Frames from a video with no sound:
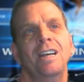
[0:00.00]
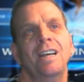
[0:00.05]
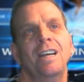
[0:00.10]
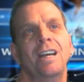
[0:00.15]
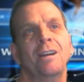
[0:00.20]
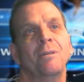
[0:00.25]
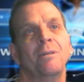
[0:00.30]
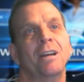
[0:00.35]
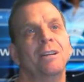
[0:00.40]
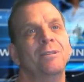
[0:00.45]

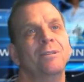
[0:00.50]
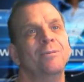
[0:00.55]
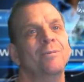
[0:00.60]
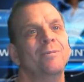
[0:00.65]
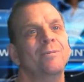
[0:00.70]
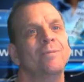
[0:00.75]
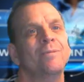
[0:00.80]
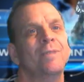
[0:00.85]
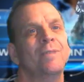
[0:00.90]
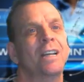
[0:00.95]
Anyway,
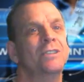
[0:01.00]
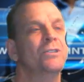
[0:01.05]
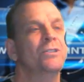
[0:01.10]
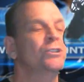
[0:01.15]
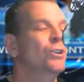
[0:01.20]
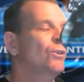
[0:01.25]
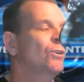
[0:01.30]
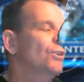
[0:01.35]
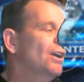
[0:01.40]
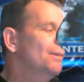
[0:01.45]
thanks for
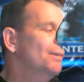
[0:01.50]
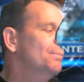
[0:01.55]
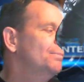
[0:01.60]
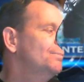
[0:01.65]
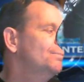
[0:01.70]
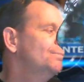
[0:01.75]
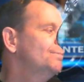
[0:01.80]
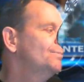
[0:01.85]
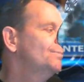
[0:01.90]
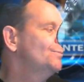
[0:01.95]
showing up.
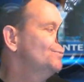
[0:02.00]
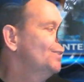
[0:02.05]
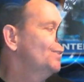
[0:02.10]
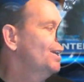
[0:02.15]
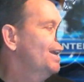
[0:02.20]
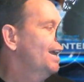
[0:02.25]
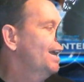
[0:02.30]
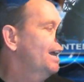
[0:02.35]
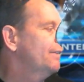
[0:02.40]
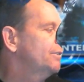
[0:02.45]

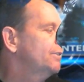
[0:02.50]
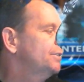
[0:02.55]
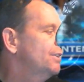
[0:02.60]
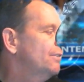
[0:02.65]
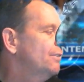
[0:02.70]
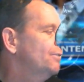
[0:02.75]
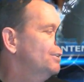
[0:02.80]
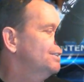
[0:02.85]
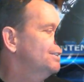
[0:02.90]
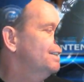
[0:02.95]
Have
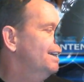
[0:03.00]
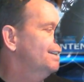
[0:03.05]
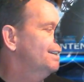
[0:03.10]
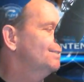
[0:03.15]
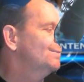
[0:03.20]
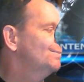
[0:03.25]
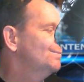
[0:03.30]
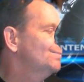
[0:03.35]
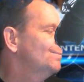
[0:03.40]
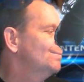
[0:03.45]
yourself a good day.
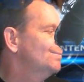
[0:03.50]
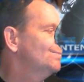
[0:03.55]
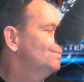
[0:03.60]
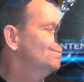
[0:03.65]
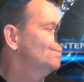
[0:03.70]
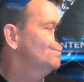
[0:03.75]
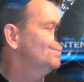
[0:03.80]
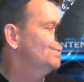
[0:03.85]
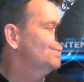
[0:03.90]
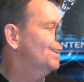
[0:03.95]

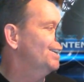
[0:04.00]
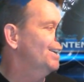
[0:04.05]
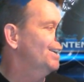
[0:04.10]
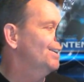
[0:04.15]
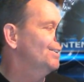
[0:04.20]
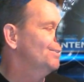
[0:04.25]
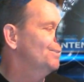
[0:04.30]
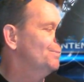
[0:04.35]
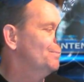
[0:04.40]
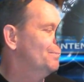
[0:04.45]
Take
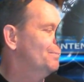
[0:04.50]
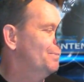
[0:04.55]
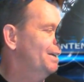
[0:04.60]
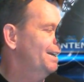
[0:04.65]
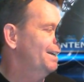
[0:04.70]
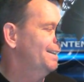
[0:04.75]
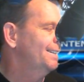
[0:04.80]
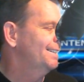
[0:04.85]
care. Bye.